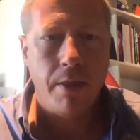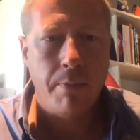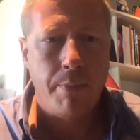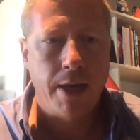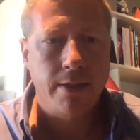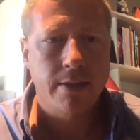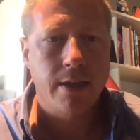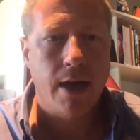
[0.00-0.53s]
one of
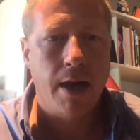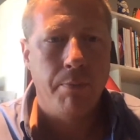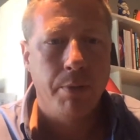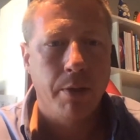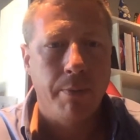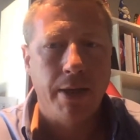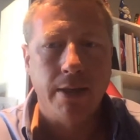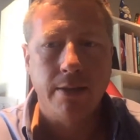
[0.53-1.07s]
the best
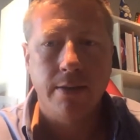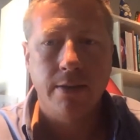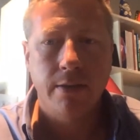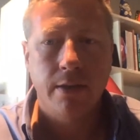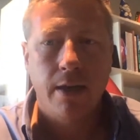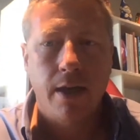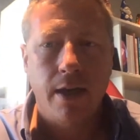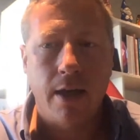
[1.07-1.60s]

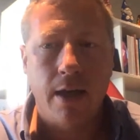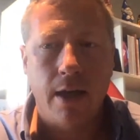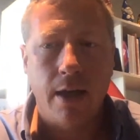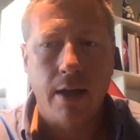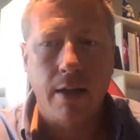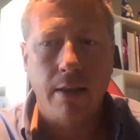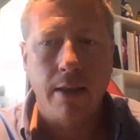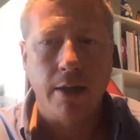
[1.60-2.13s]
compliments
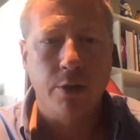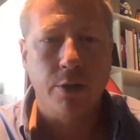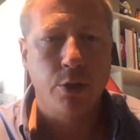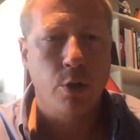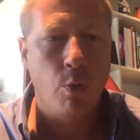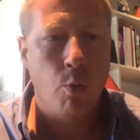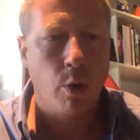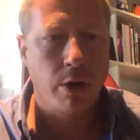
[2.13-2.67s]

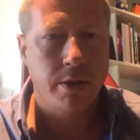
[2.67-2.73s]
that's the